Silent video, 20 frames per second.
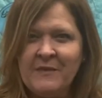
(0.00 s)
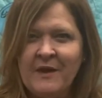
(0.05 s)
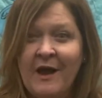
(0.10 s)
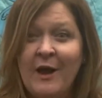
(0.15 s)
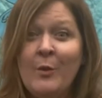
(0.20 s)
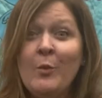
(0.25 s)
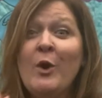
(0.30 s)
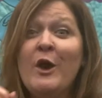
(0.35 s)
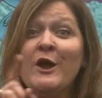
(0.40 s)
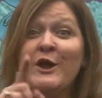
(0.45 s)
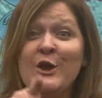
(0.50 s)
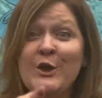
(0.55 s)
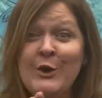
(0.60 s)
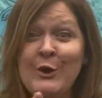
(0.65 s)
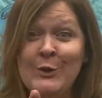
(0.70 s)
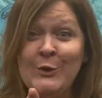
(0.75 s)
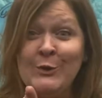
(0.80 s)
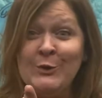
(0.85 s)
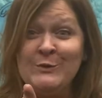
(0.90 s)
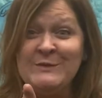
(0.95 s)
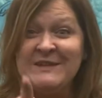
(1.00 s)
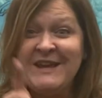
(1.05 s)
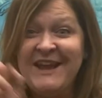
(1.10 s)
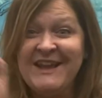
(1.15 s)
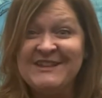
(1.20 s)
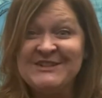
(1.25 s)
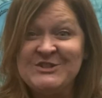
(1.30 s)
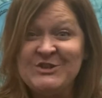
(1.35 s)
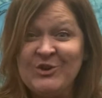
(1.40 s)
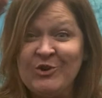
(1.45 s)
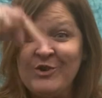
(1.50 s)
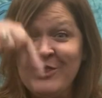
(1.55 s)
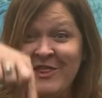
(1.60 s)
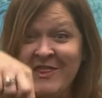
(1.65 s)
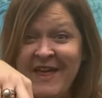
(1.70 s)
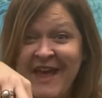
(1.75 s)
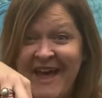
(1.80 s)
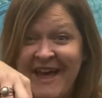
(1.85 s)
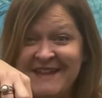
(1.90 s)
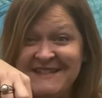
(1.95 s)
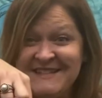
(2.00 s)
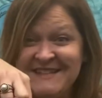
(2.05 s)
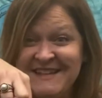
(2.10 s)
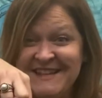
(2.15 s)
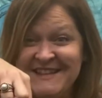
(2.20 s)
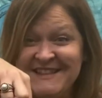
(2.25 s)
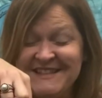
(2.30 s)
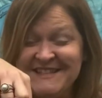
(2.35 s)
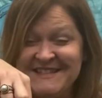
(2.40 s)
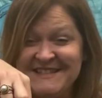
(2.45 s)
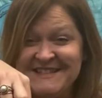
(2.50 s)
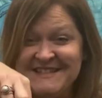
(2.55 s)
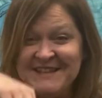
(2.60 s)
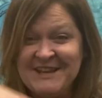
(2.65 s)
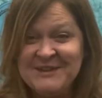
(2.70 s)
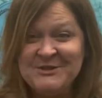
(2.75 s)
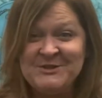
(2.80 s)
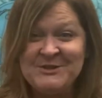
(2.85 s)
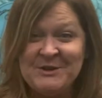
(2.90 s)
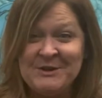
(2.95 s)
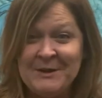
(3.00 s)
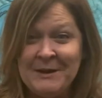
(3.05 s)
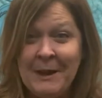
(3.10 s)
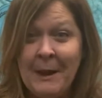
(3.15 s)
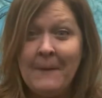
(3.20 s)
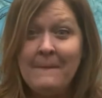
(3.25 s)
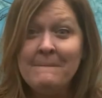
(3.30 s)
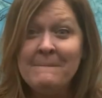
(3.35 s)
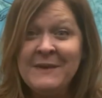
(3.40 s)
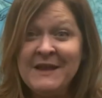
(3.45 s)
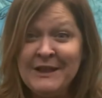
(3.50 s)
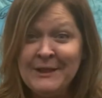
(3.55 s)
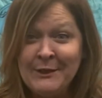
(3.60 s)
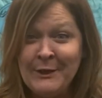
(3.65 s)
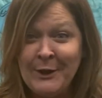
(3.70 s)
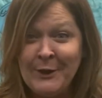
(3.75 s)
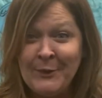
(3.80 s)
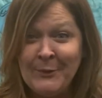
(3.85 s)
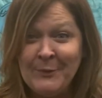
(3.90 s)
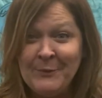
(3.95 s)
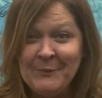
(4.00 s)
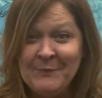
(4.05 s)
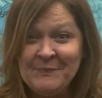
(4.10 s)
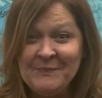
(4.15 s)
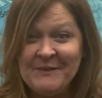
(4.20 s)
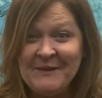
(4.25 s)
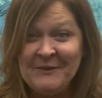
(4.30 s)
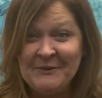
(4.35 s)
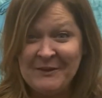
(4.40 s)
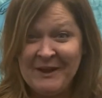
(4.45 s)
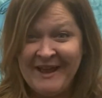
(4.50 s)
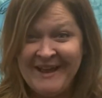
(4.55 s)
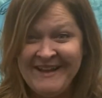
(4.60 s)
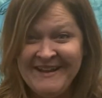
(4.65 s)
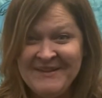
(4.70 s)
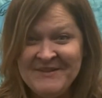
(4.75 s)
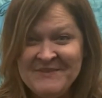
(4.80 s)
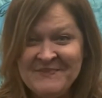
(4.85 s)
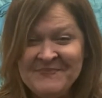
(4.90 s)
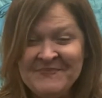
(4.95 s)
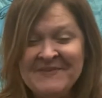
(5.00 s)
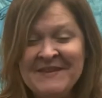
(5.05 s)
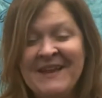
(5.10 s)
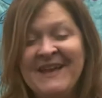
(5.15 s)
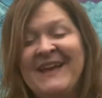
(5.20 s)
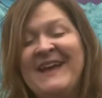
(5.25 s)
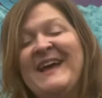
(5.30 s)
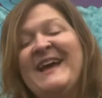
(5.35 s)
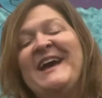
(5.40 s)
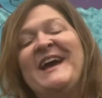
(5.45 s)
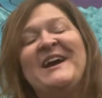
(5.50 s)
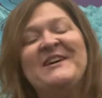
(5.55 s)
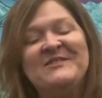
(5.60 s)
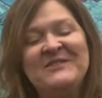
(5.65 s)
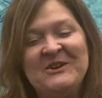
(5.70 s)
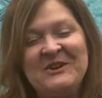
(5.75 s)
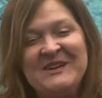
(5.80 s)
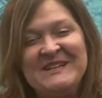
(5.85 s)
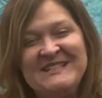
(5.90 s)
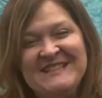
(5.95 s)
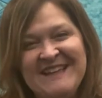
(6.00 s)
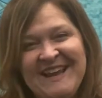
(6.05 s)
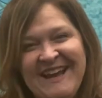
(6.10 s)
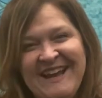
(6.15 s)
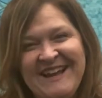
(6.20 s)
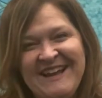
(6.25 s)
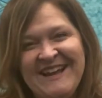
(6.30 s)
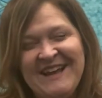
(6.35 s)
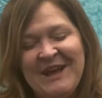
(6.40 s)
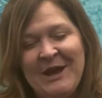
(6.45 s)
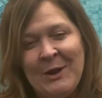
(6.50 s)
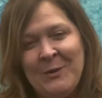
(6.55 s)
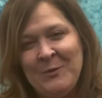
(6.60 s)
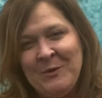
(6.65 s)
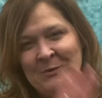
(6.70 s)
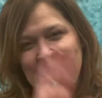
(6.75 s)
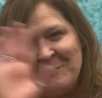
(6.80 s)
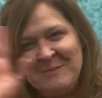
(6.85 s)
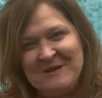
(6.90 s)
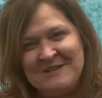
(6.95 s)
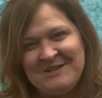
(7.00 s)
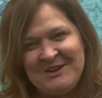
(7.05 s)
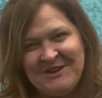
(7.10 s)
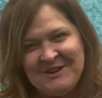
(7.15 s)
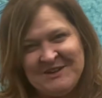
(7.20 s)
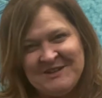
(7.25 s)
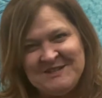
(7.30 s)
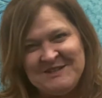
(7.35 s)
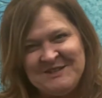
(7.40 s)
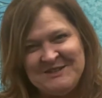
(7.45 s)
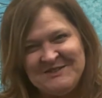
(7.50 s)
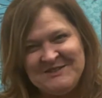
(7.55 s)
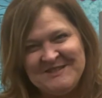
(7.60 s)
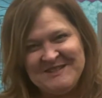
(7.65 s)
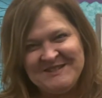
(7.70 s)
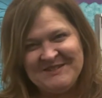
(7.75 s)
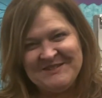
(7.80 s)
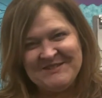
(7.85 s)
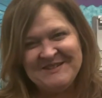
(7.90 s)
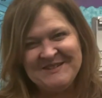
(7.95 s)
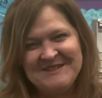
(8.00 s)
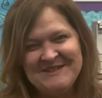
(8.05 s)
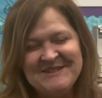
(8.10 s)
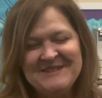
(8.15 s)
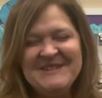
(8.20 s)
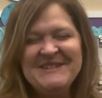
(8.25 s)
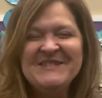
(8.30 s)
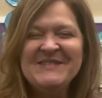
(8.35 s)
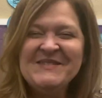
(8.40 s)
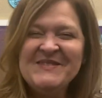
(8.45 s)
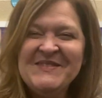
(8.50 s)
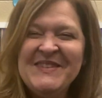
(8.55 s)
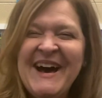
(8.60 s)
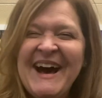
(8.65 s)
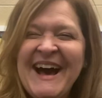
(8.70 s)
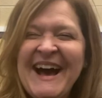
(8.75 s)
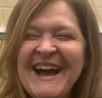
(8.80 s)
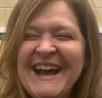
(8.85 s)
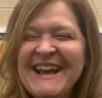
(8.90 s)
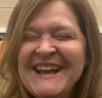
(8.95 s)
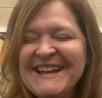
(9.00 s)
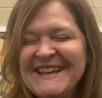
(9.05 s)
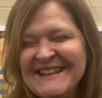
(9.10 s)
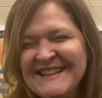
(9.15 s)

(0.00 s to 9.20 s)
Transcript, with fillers: I want you to answer that in the discussion below, okay? Have a great day, and we will be talking to you soon. Bye.